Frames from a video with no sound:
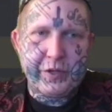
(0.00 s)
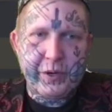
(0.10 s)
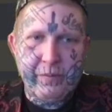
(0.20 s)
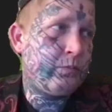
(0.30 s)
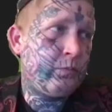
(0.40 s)

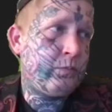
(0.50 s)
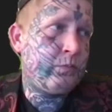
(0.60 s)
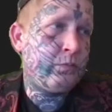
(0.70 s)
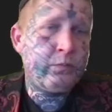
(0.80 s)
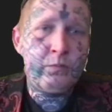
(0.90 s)
here.
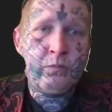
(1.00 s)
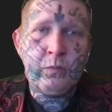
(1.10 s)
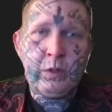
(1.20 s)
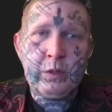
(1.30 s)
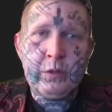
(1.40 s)

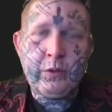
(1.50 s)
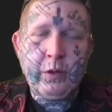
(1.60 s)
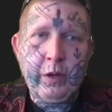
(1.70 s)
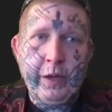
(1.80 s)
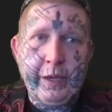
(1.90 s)

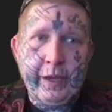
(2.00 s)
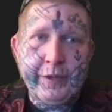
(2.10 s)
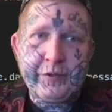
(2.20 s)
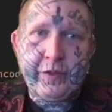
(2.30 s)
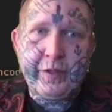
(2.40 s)
All right,
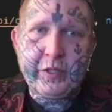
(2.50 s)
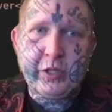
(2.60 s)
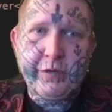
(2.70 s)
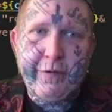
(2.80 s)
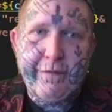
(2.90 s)
guys, so this
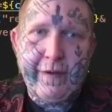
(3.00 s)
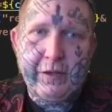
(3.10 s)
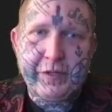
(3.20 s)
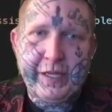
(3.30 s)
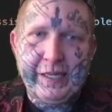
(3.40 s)
server file
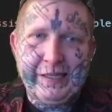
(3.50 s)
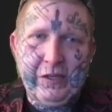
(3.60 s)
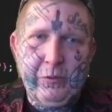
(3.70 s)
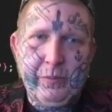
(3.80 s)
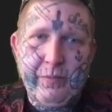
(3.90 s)
is getting a
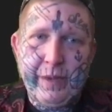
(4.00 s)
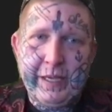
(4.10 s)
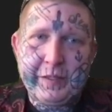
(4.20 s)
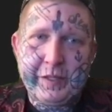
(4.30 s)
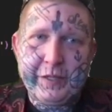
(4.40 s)
little bit
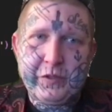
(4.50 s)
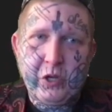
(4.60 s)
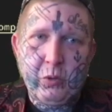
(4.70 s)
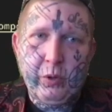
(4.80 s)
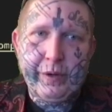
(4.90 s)
messy.
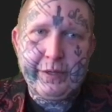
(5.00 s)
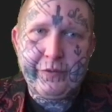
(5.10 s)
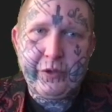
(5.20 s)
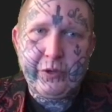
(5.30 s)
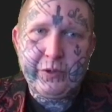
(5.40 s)
So what we're going to
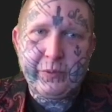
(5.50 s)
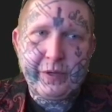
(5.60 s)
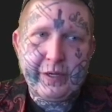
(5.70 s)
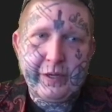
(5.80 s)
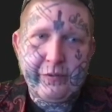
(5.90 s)
do is we're
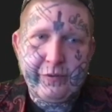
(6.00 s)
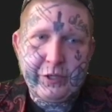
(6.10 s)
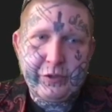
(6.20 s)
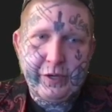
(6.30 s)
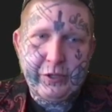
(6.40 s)
going to
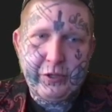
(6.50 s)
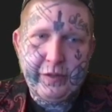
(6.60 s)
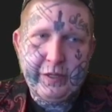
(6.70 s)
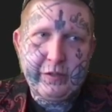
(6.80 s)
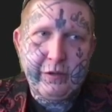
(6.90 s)
restructure
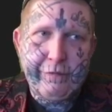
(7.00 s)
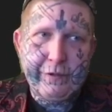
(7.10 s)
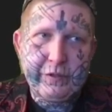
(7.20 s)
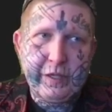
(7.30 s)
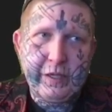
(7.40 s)
this. So
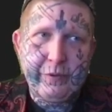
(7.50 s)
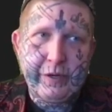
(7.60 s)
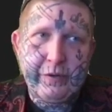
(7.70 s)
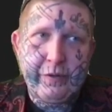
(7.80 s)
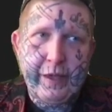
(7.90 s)
first thing, we're
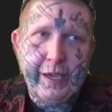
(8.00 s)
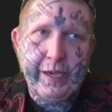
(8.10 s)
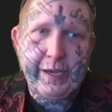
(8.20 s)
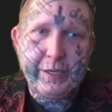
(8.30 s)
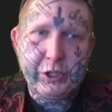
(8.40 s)
going to do the
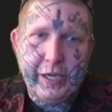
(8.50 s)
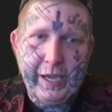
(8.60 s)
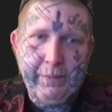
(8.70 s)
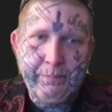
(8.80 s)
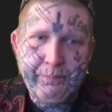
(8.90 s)
AI
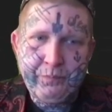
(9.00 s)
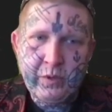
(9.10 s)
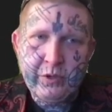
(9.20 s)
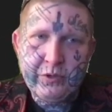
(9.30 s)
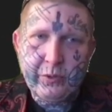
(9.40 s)
chat.
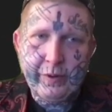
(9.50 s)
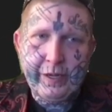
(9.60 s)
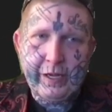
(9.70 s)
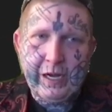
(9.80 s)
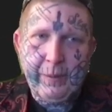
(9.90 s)
So we're going
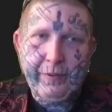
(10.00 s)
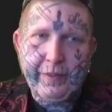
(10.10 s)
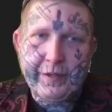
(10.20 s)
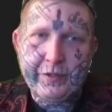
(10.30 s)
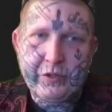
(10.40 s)
to copy
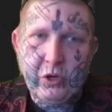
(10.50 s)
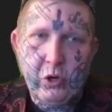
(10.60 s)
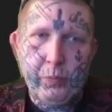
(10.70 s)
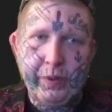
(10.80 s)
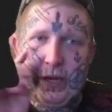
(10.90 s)
this
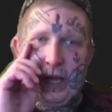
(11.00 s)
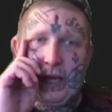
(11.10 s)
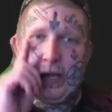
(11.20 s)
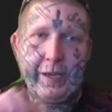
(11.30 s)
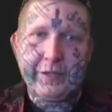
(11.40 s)

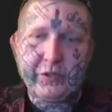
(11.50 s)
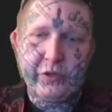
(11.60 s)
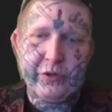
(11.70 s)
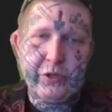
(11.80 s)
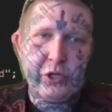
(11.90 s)
OpenAI
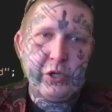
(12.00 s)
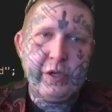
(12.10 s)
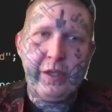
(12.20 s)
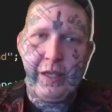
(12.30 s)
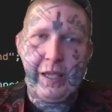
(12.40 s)
search
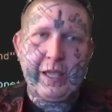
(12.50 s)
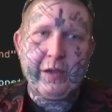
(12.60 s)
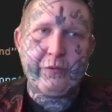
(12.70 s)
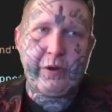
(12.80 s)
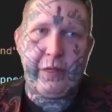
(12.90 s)
and
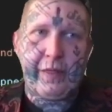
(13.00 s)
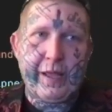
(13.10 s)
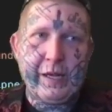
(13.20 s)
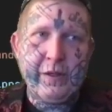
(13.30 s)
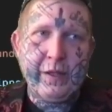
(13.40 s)
get rid of
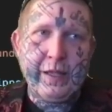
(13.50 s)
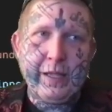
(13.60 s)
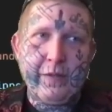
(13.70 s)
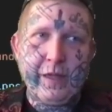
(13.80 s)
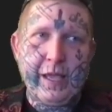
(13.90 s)
that.
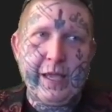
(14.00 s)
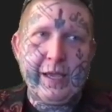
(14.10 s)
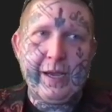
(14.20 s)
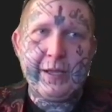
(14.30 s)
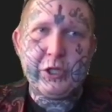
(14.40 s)
In the
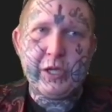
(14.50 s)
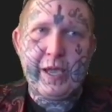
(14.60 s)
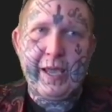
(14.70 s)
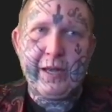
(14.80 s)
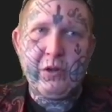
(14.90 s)
AI
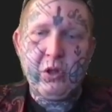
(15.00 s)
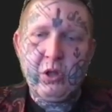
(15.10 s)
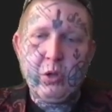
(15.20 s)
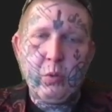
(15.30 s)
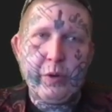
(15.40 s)
chat,
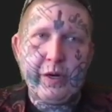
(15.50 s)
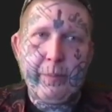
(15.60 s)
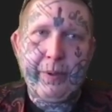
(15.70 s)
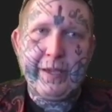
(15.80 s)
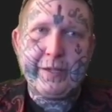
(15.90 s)
we're going to
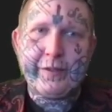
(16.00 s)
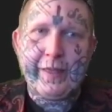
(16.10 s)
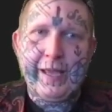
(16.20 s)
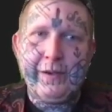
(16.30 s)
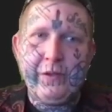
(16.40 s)
paste
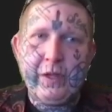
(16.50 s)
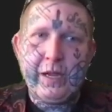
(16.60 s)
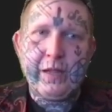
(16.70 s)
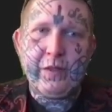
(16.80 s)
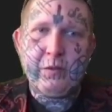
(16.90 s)
that,
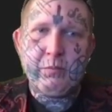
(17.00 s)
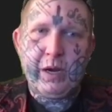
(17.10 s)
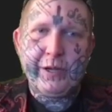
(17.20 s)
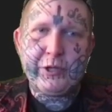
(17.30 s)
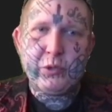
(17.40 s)
and then
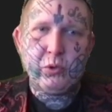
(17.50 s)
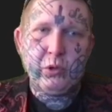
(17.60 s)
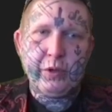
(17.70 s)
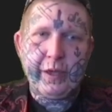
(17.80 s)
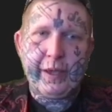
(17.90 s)

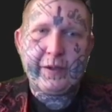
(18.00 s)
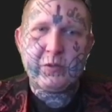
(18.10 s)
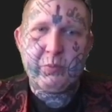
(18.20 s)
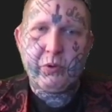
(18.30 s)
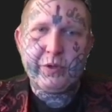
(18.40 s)
module
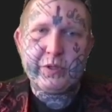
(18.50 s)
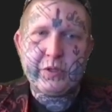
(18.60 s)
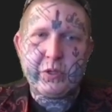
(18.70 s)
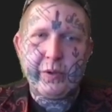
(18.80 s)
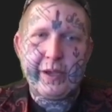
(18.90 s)
exports
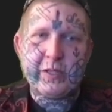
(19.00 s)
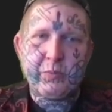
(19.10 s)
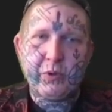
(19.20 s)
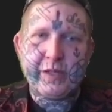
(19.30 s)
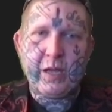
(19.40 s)
to
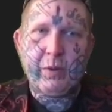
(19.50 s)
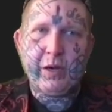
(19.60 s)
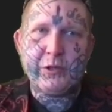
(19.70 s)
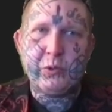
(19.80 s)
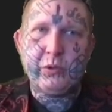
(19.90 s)
export that
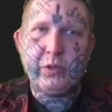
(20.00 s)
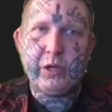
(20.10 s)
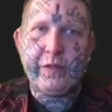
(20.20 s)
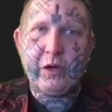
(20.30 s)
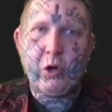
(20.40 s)
module,
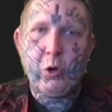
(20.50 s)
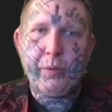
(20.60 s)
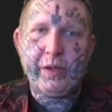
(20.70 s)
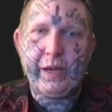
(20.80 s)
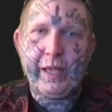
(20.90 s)
and then
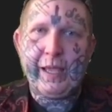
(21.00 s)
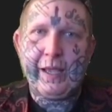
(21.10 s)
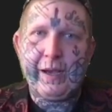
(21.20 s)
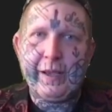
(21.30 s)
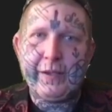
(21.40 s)

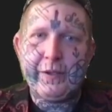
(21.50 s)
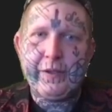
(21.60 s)
OpenAI